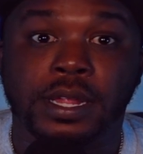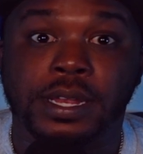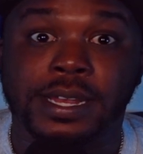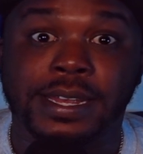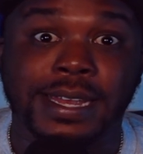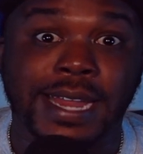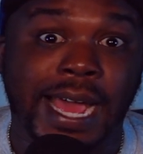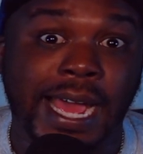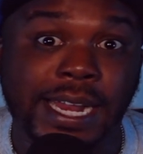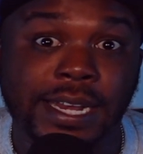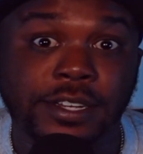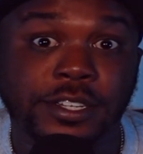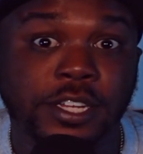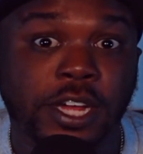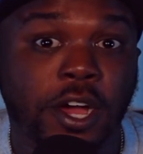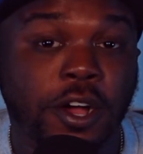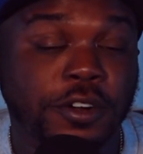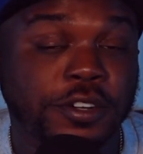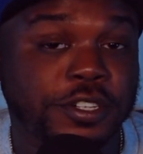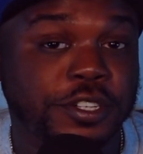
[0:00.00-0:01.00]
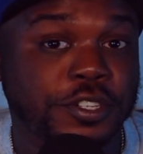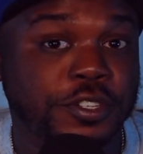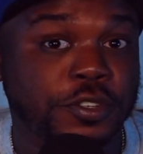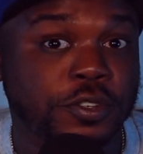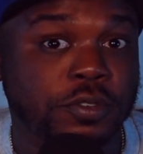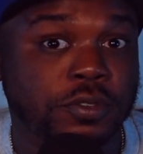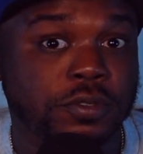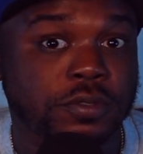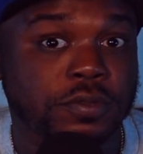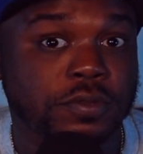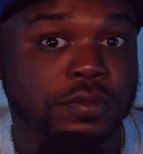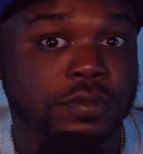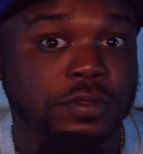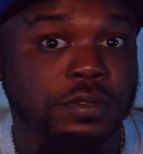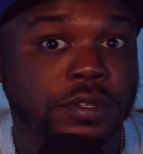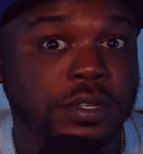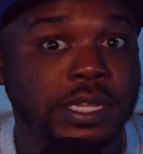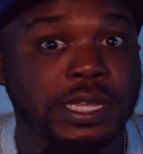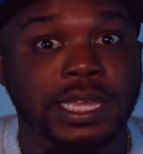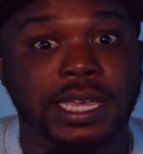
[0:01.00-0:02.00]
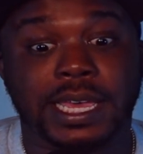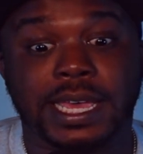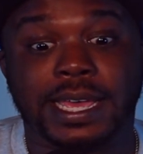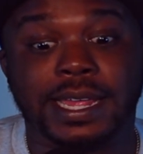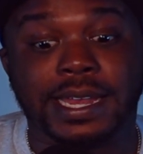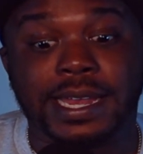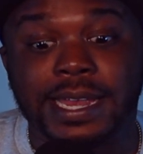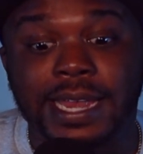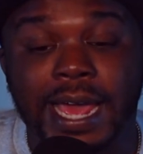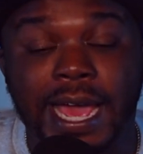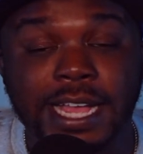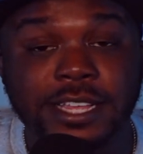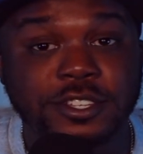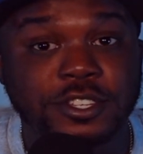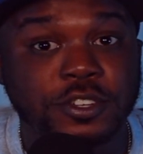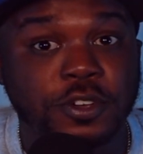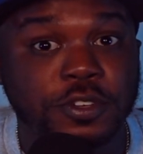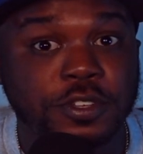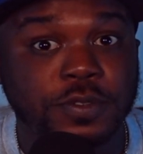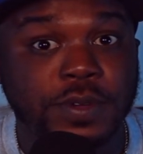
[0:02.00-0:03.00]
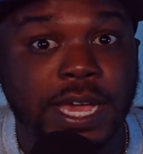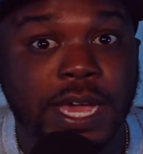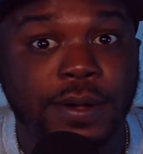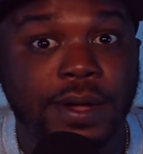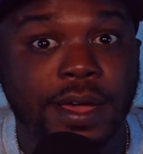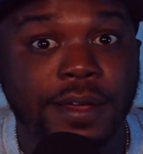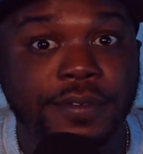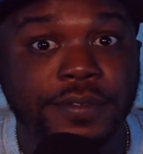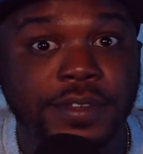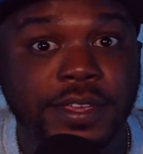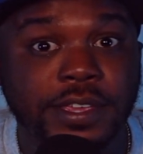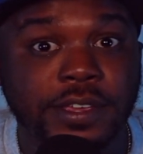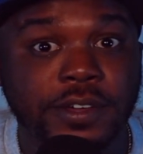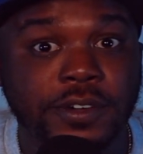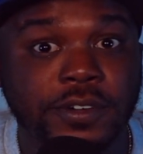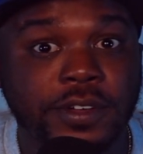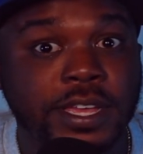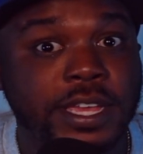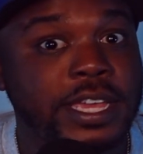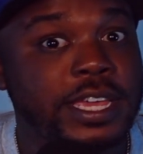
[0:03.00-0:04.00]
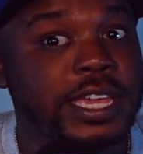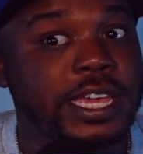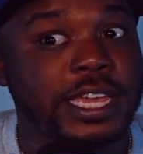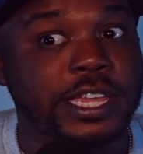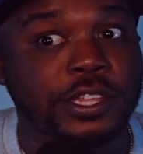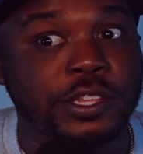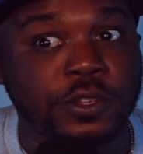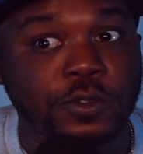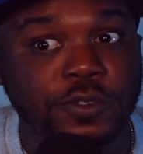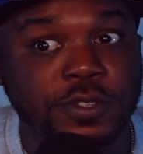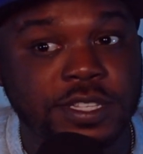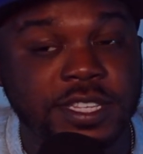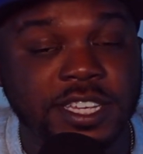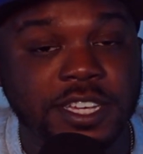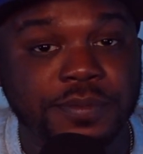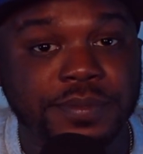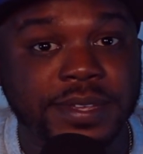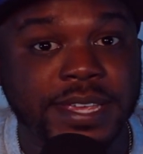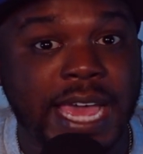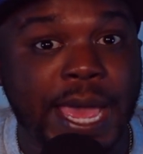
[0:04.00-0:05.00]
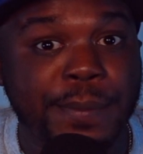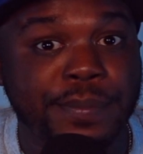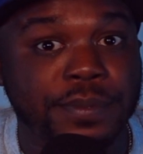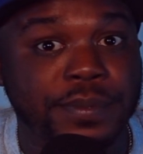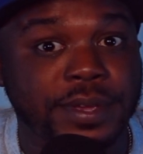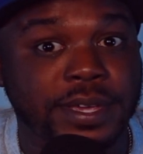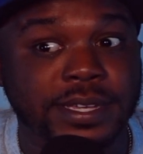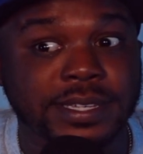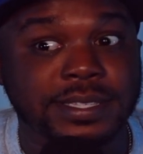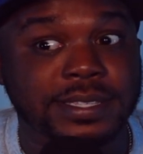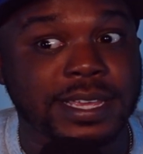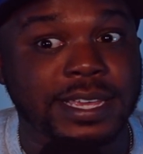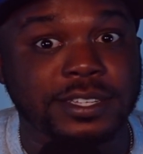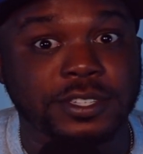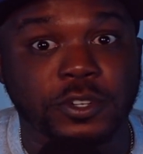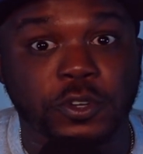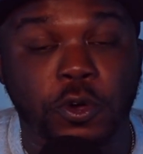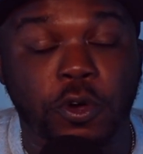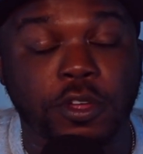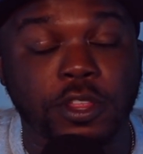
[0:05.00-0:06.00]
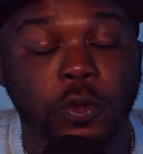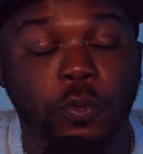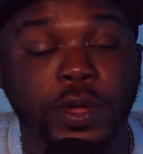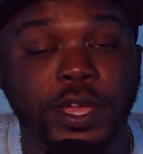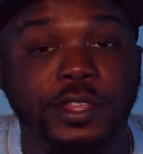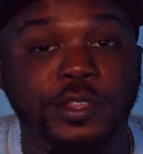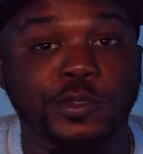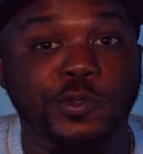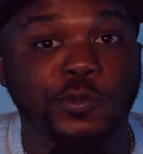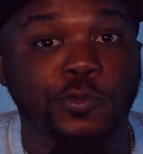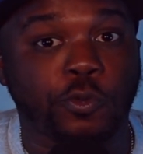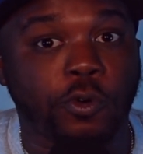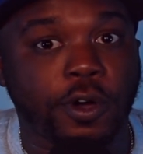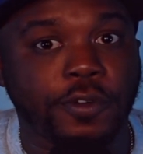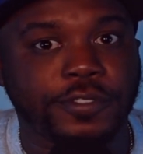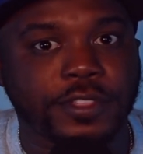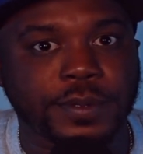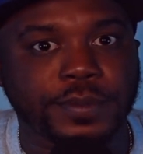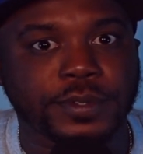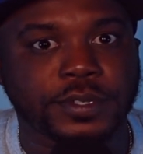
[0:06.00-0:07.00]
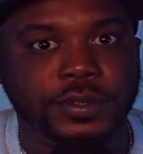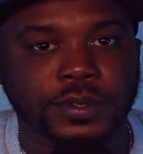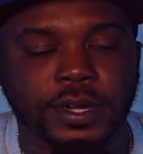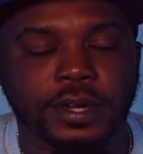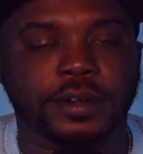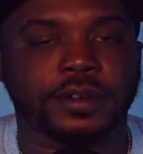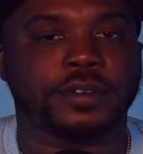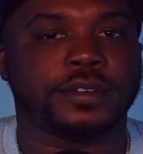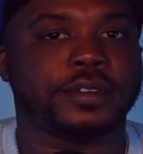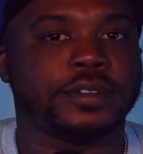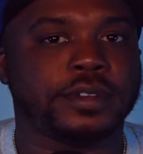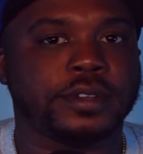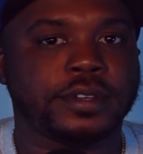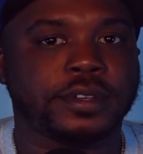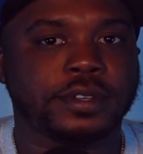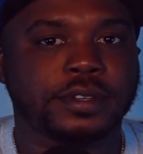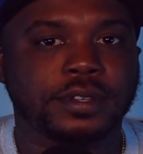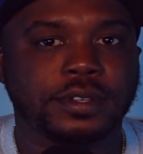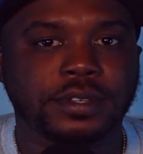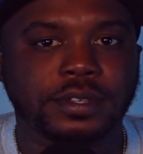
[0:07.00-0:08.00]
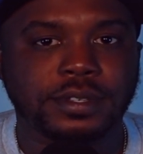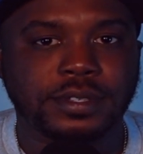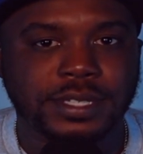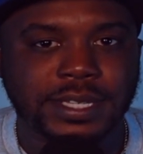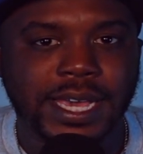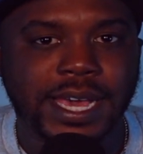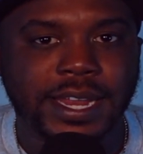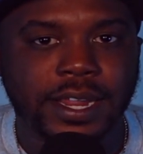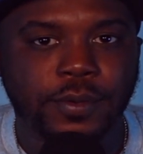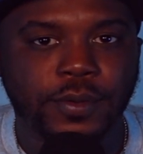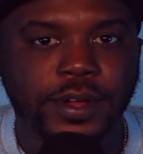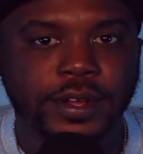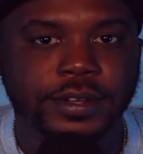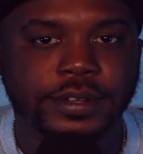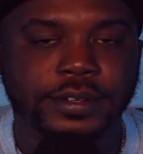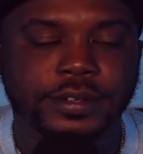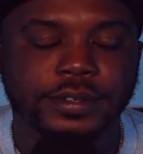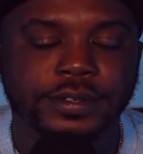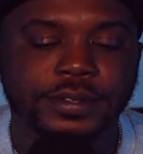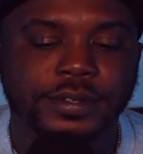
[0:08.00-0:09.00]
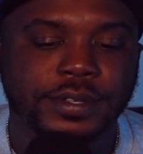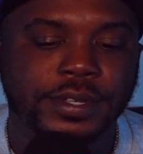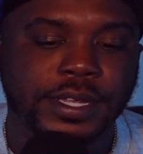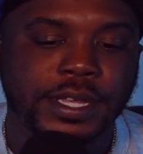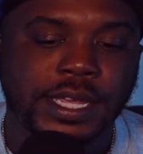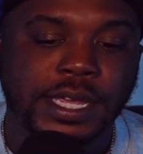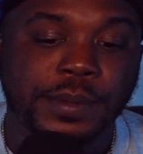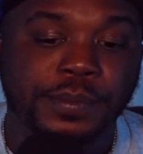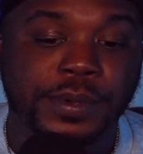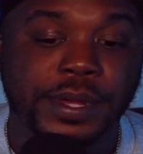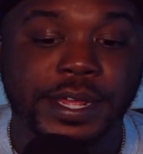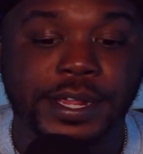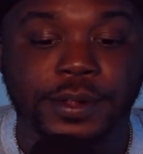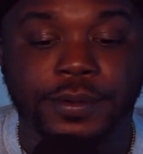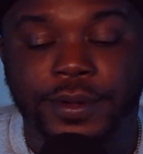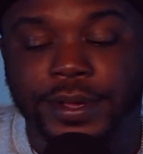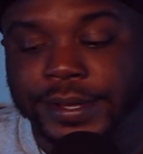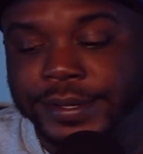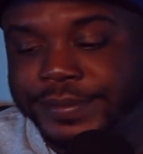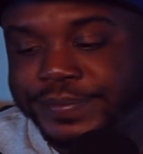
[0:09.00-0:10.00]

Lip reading: not talk to you and not show you how I feel, and you still be happy because things are going the way you want them to go. You see how they work? But anyway,